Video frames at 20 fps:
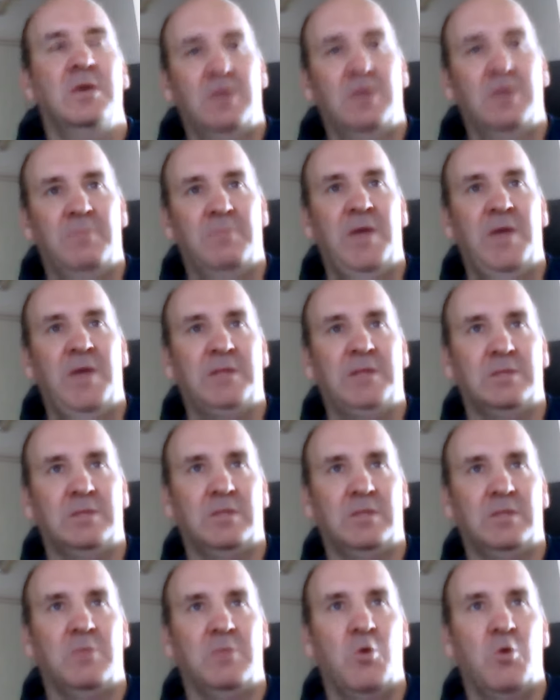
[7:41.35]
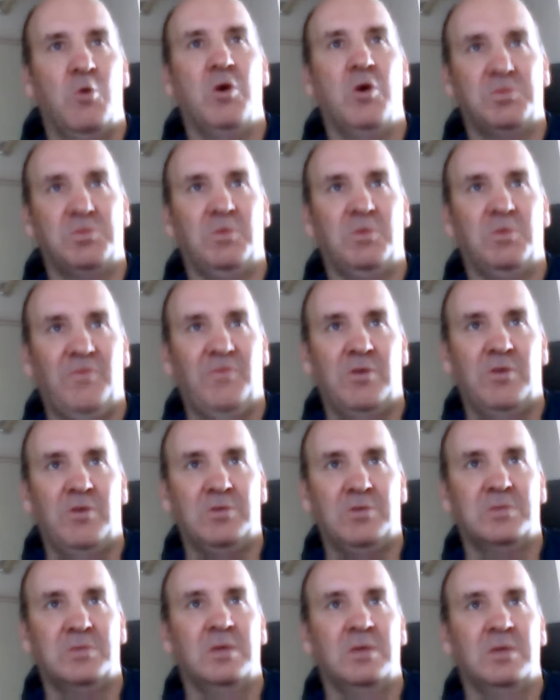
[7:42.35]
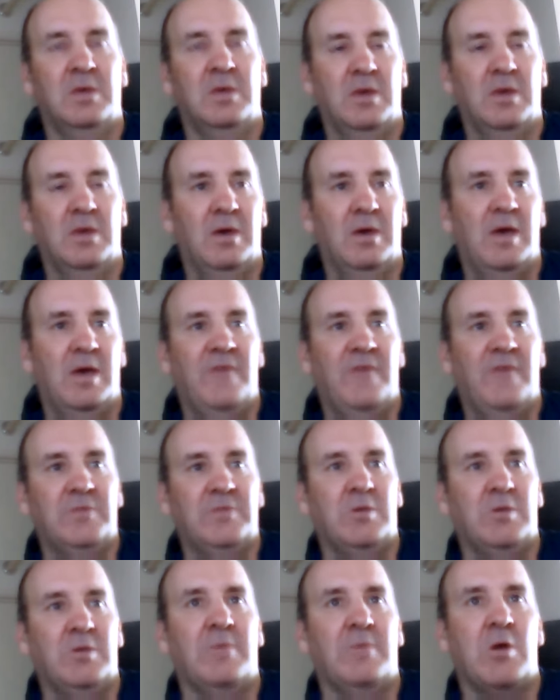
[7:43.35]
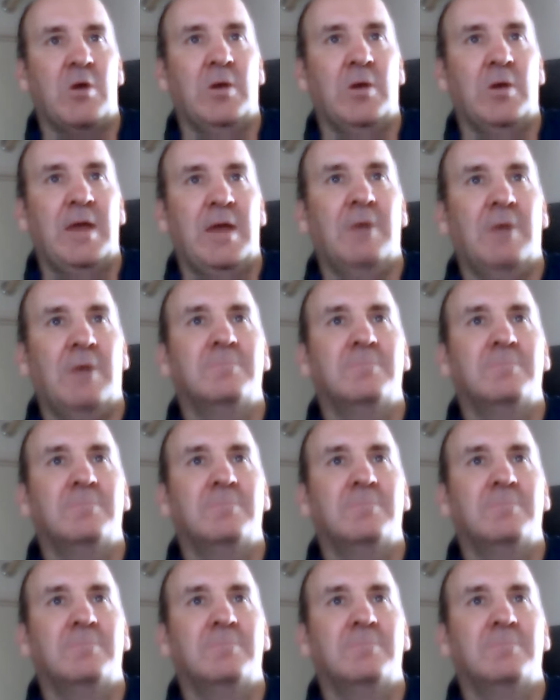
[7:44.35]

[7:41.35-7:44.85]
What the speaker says: compared to the more hospital-focused efforts you have going on now?